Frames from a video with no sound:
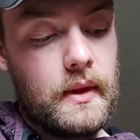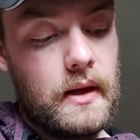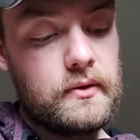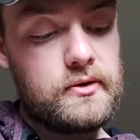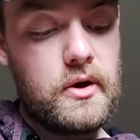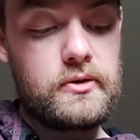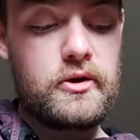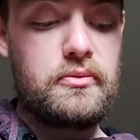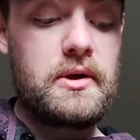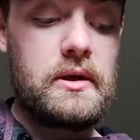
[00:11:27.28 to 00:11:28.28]
And those notes are
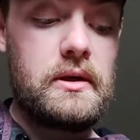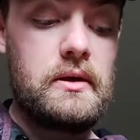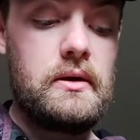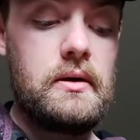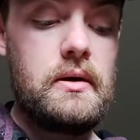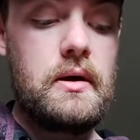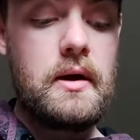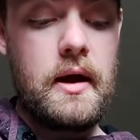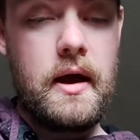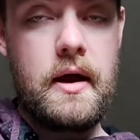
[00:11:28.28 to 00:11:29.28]
going to be E,
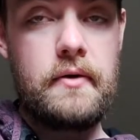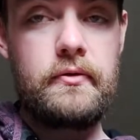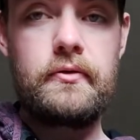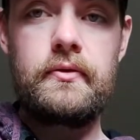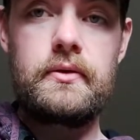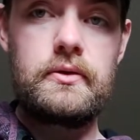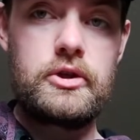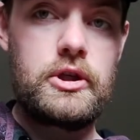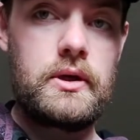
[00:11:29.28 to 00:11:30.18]
F, G.